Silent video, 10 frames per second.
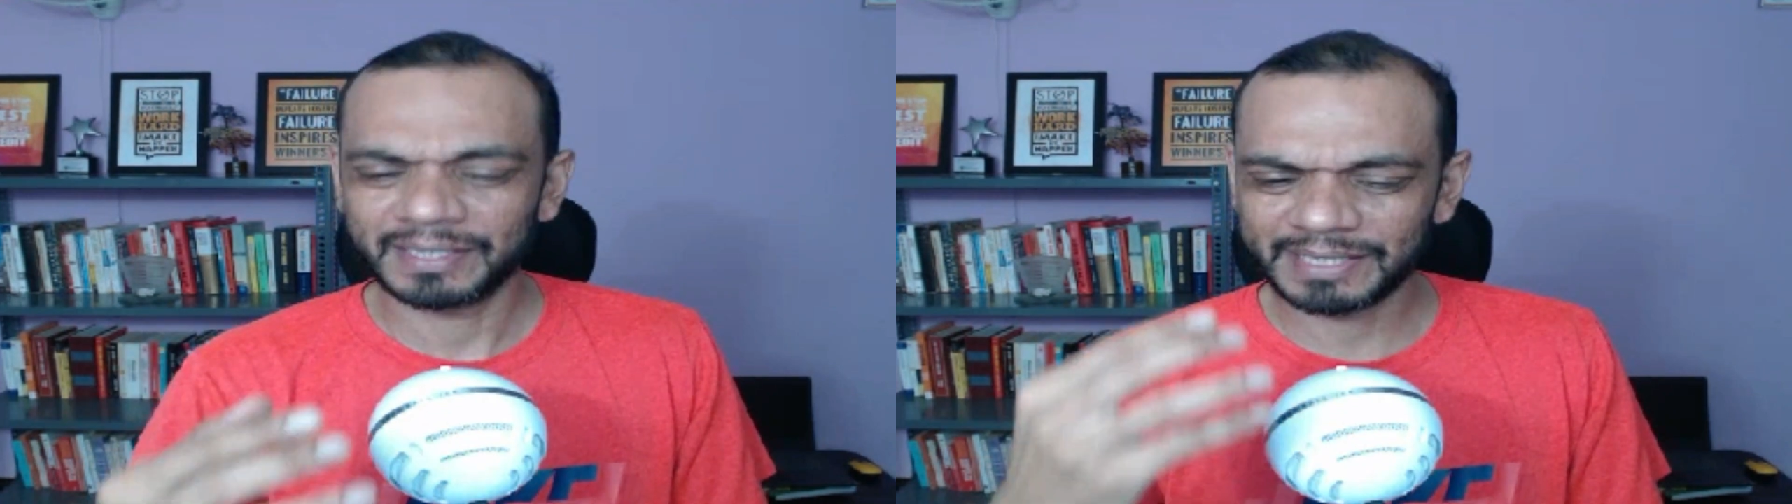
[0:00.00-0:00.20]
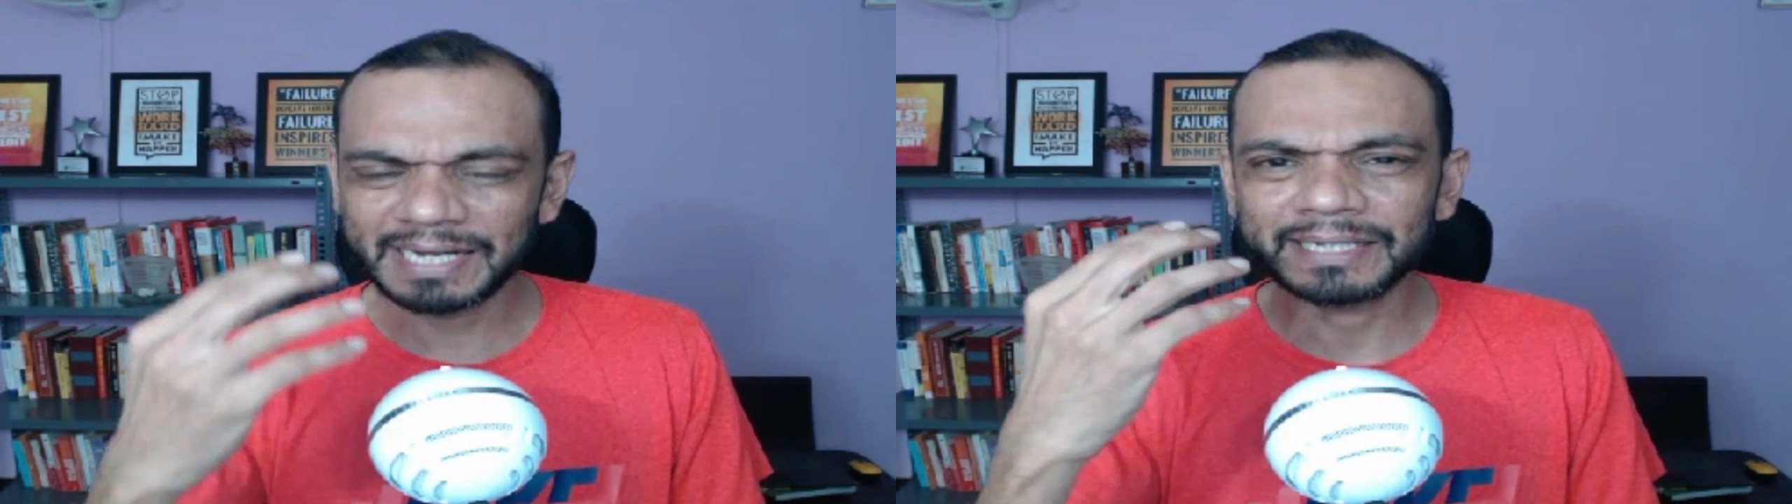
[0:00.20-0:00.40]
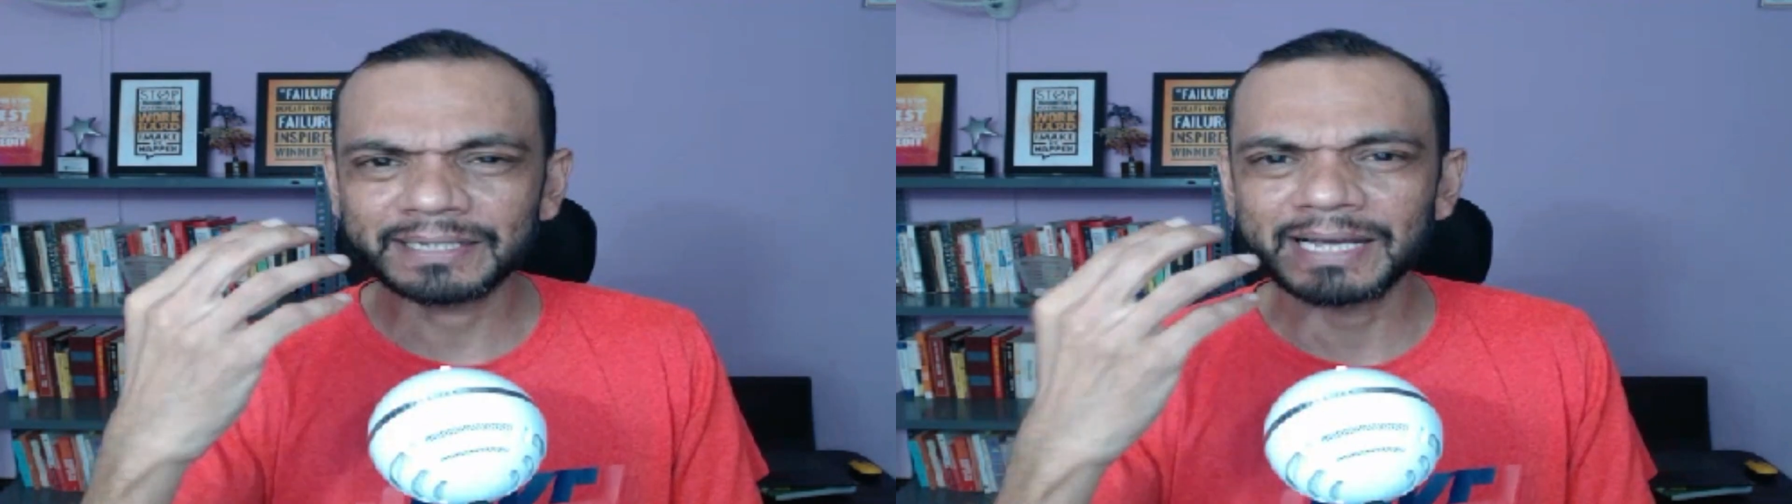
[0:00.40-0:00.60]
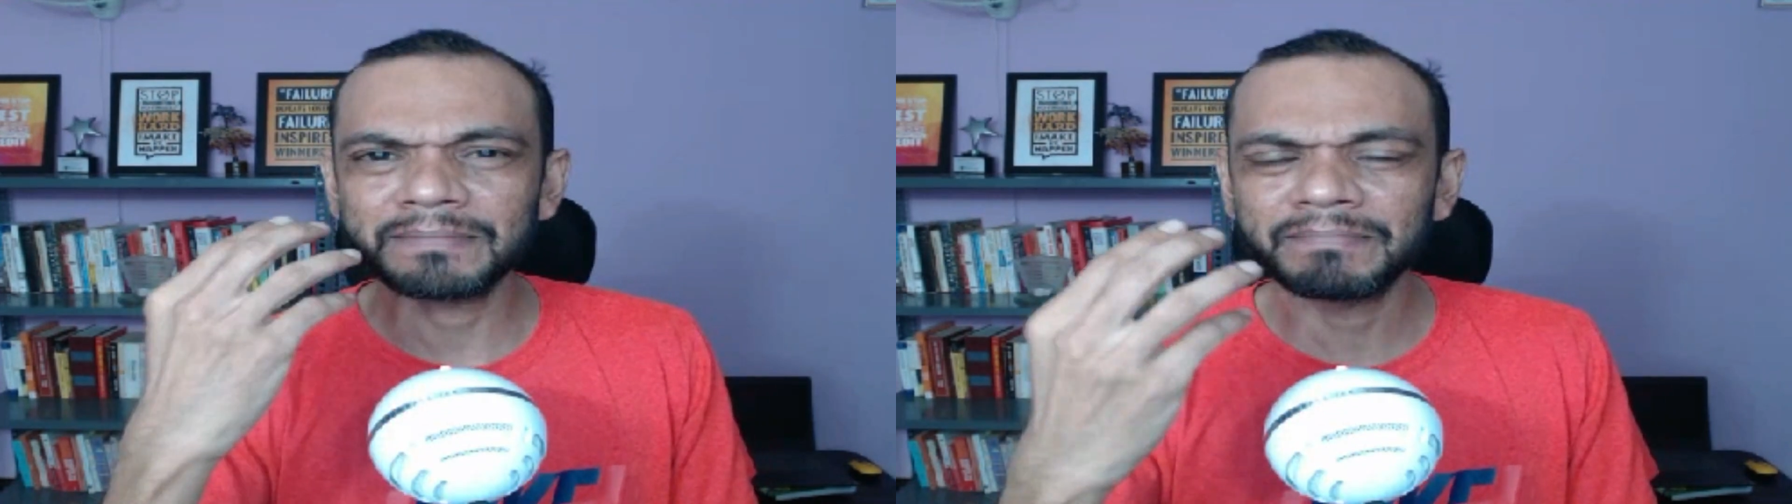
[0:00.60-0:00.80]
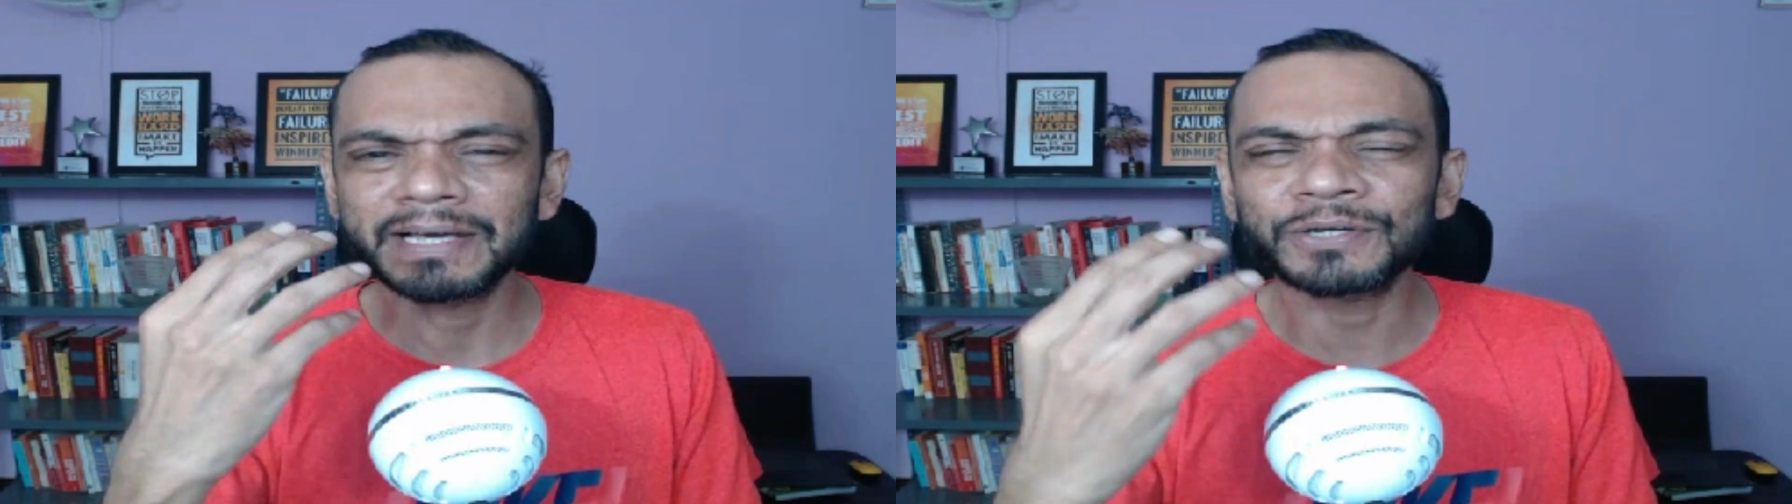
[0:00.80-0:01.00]
that
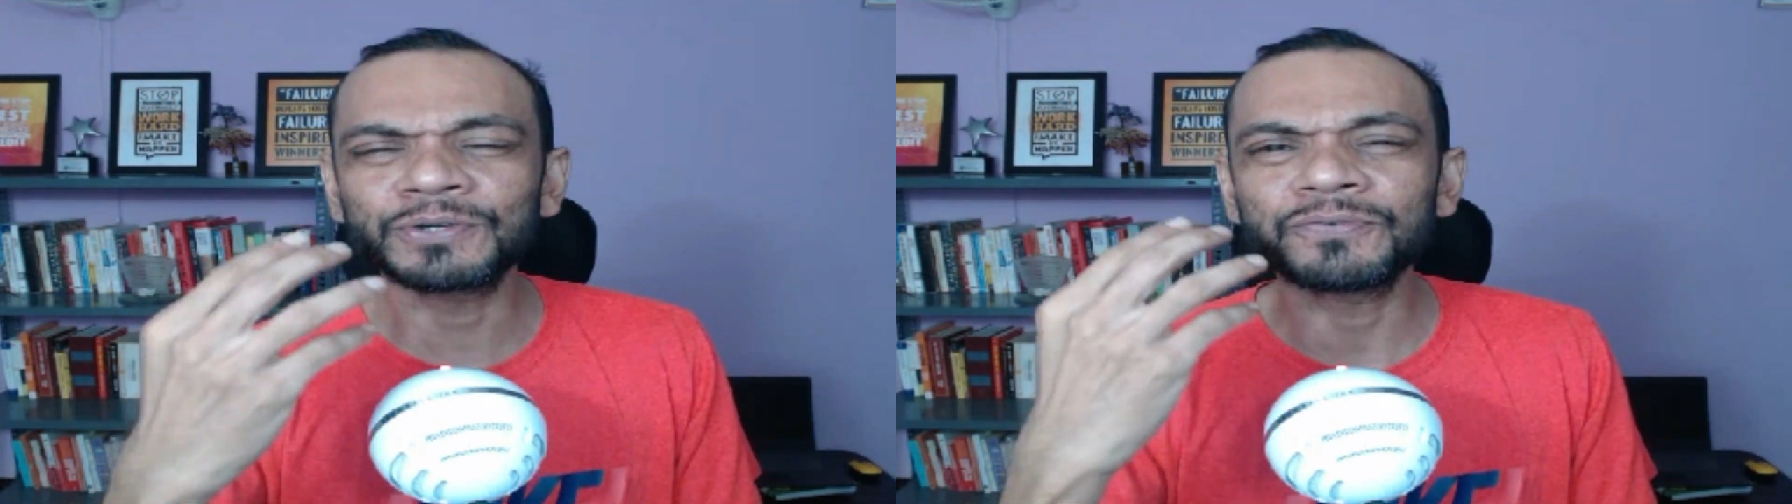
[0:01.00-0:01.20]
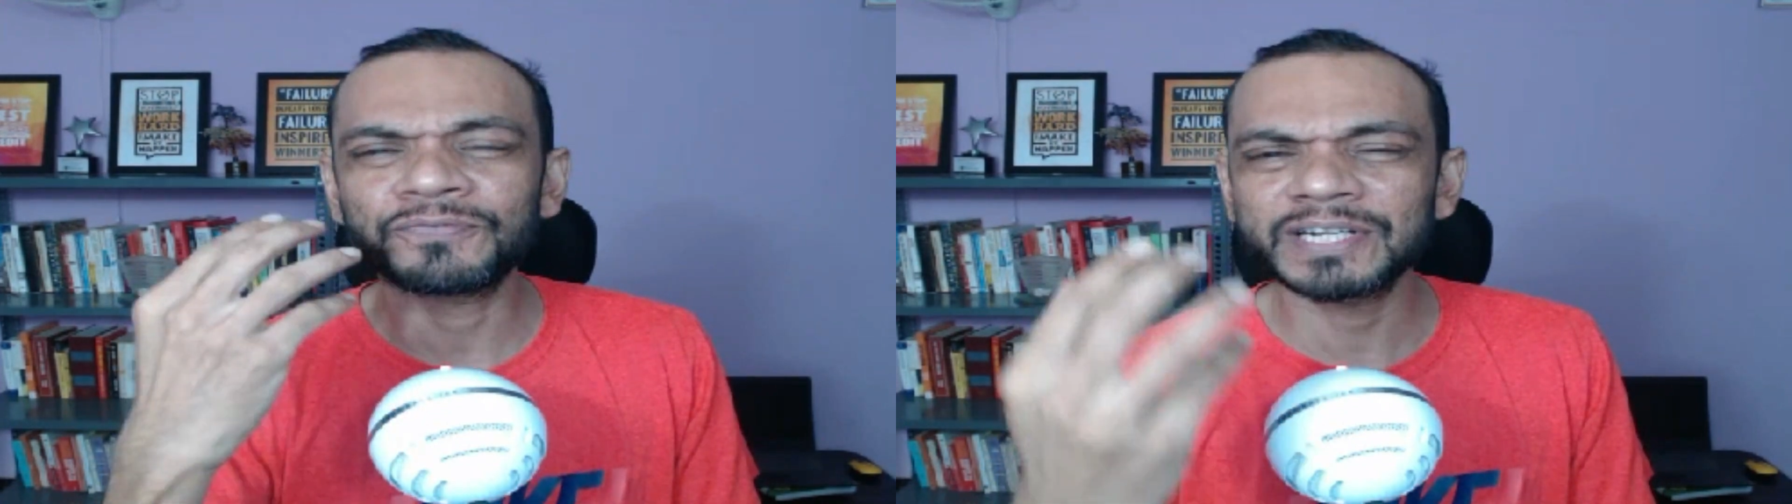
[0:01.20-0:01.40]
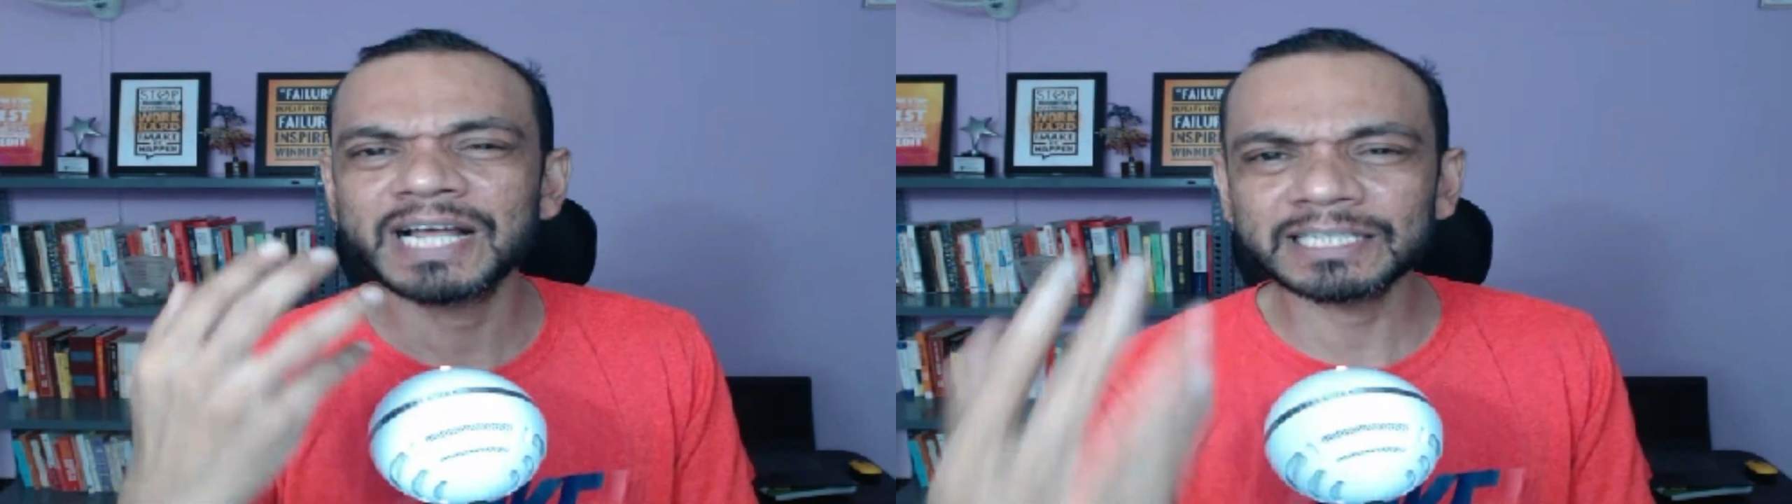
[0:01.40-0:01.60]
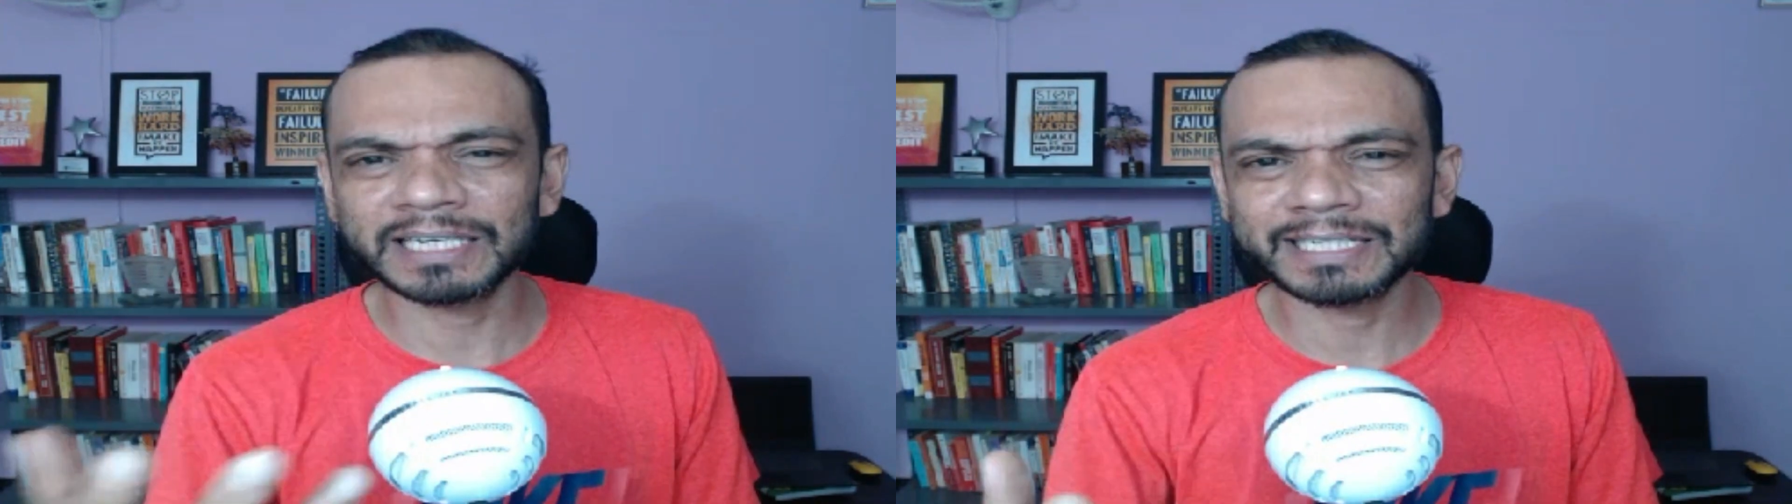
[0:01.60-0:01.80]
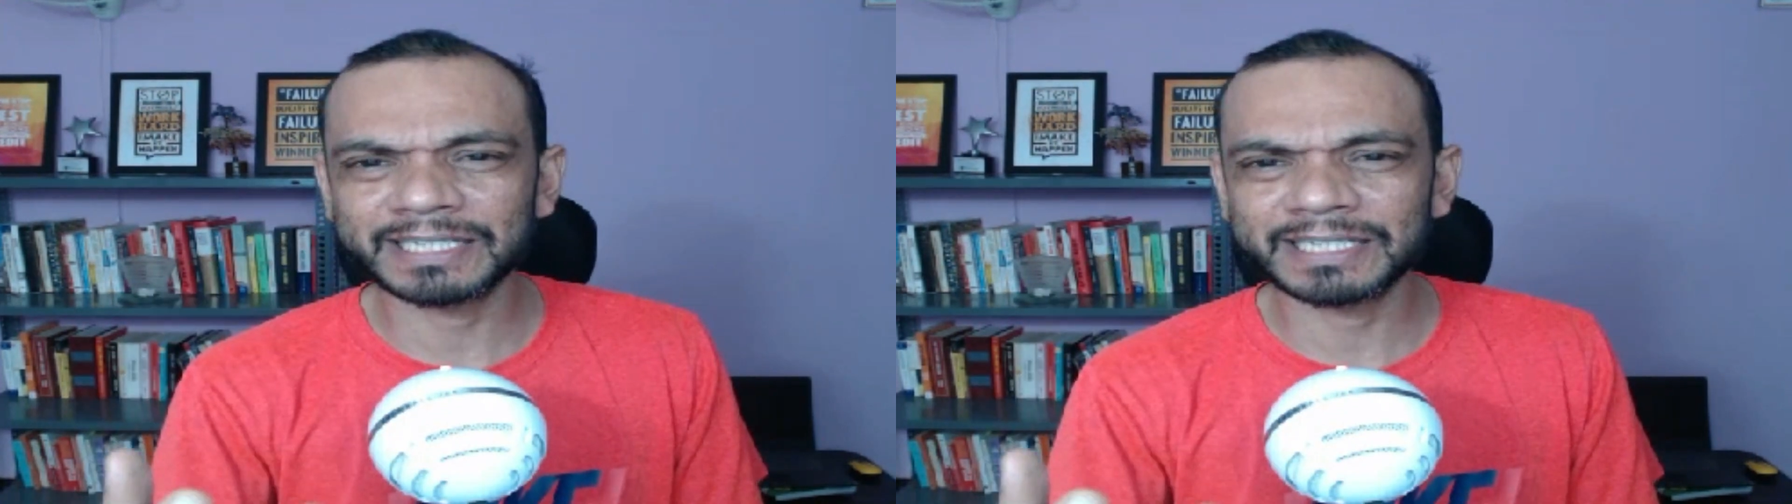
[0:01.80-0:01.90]
can make you financially